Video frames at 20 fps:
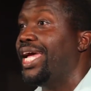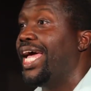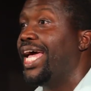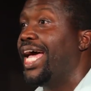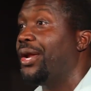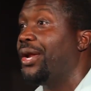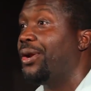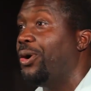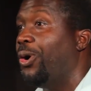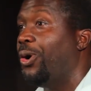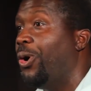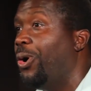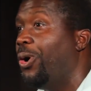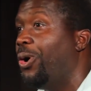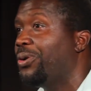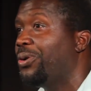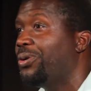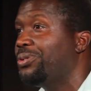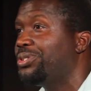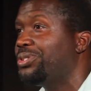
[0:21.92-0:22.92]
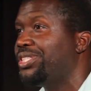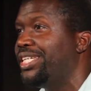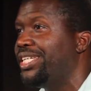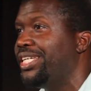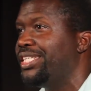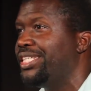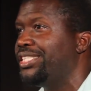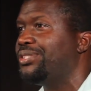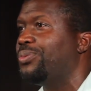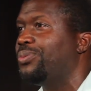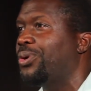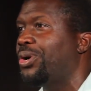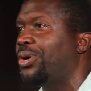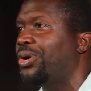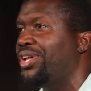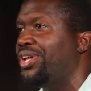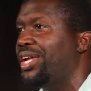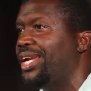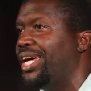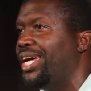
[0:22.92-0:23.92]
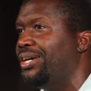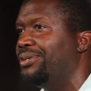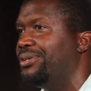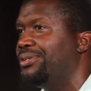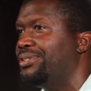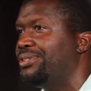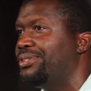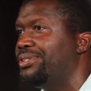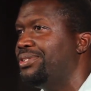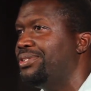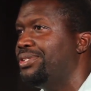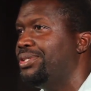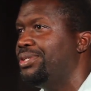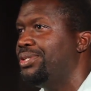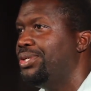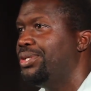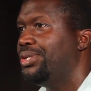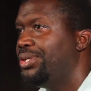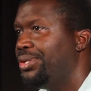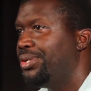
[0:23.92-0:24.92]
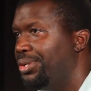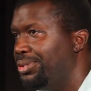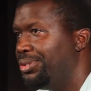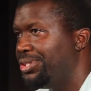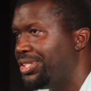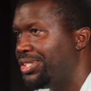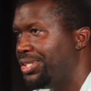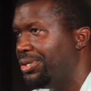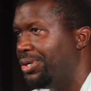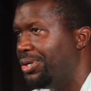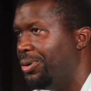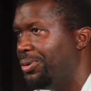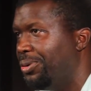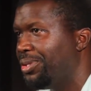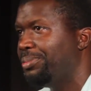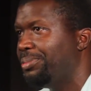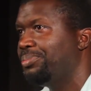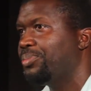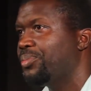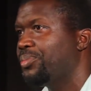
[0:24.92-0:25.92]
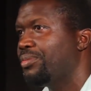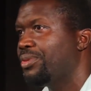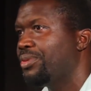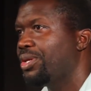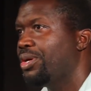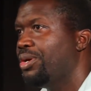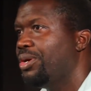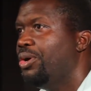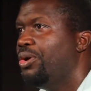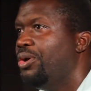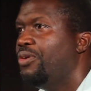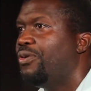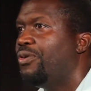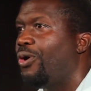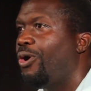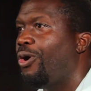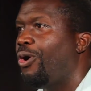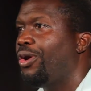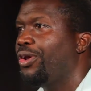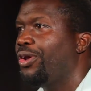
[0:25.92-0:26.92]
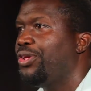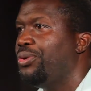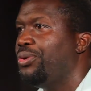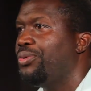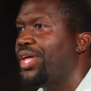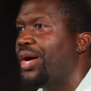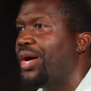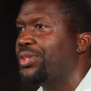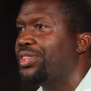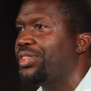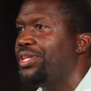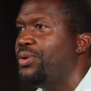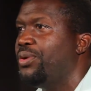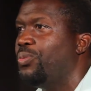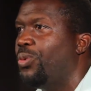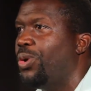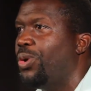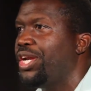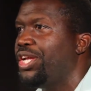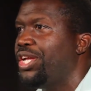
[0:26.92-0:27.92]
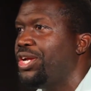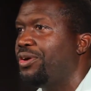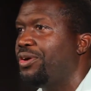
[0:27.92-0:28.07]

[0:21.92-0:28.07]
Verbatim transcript: out of all those things, where are they now? Do you still own them? For all of you that within one year